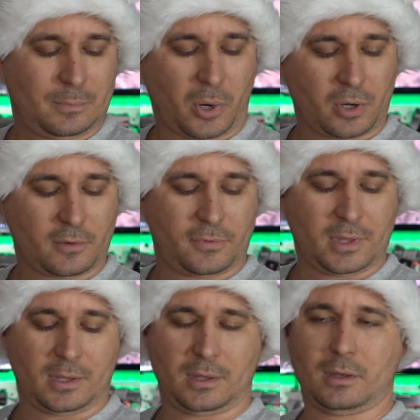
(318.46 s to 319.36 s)
part of
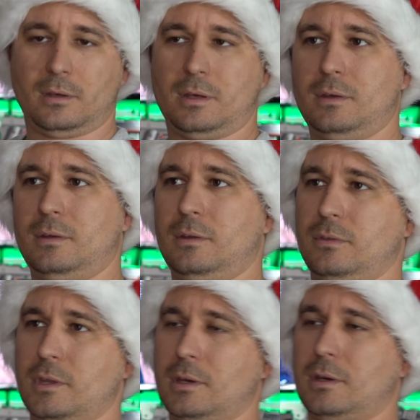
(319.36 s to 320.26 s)
the
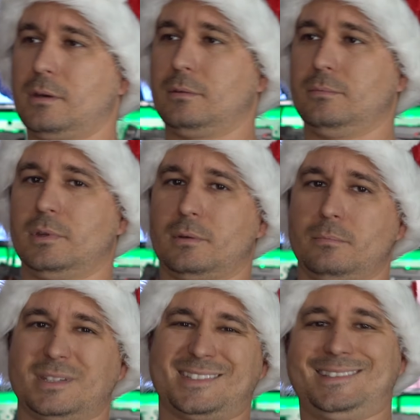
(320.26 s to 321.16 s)

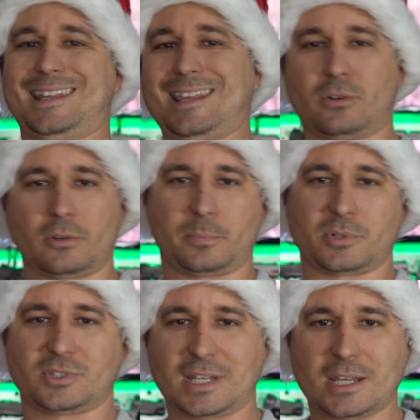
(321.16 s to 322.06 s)
mystique or the
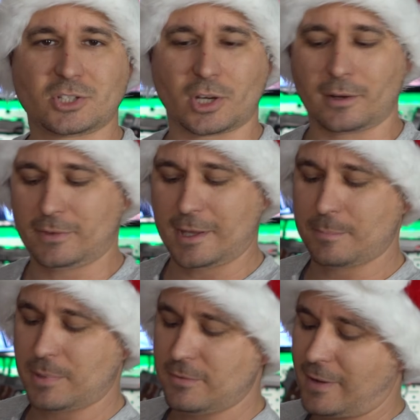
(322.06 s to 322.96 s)
prestige of the
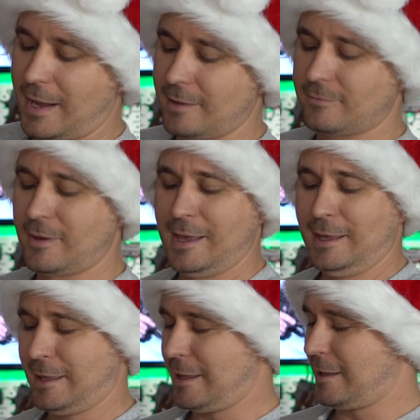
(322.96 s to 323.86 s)
Mp5
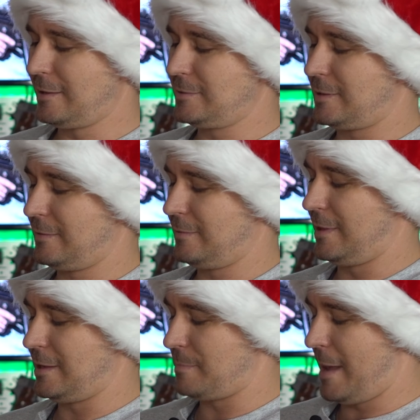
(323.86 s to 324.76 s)
is
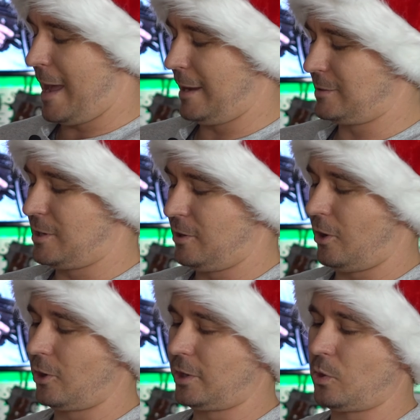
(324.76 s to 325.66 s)
these mags
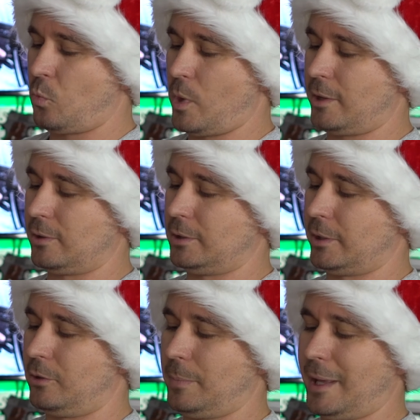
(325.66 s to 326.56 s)
are going to wiggle a
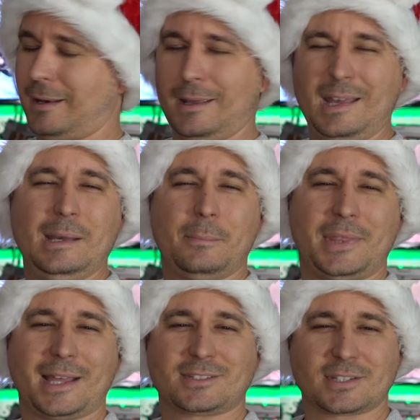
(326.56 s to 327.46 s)
little bit, but
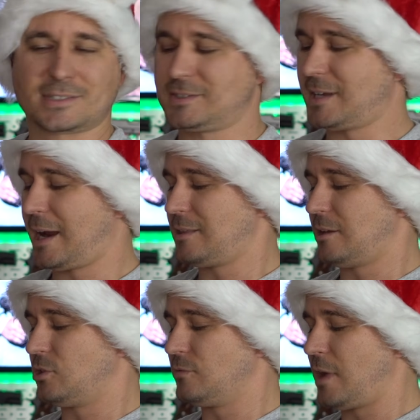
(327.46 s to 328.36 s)
that's just a sign
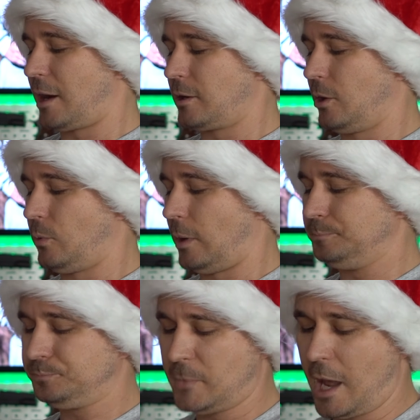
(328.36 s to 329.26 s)
that you've got a good one.
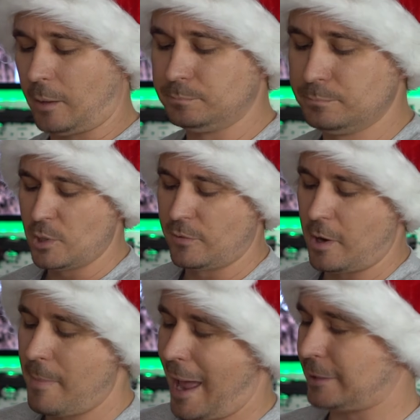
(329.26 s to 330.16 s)
Now, moving
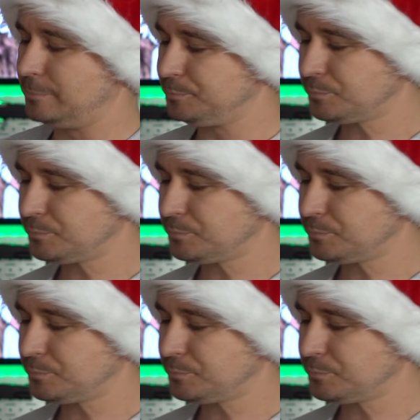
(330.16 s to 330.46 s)
on back.